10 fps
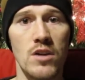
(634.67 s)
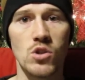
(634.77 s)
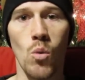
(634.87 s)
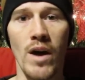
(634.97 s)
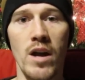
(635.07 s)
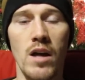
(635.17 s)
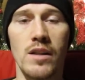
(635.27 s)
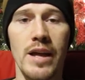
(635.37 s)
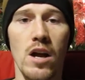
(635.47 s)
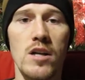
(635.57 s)
So why
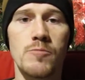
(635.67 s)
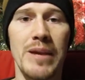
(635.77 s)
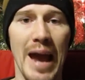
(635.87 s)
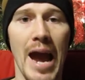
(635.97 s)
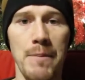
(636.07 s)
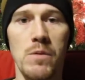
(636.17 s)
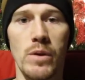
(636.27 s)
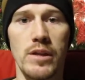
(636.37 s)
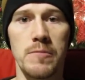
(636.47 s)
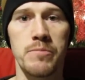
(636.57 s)
not let us be happy
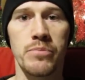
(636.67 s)
with it?